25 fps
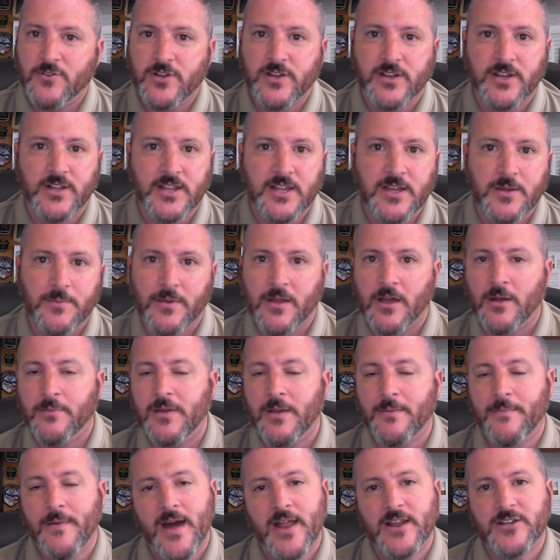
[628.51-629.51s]
or you can email
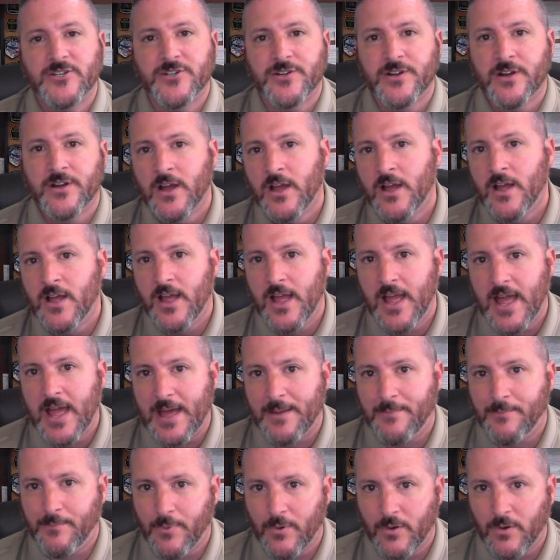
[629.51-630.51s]
me at
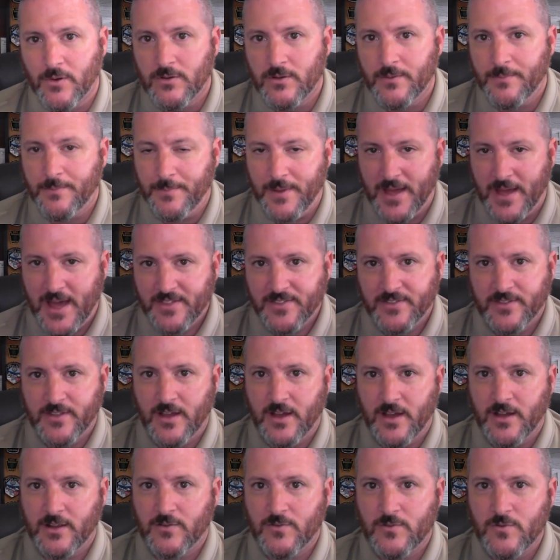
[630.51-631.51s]

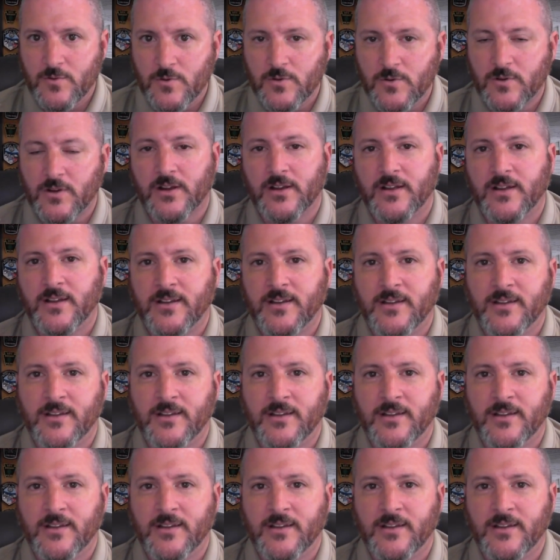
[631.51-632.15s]
manager@boroughofbath.org.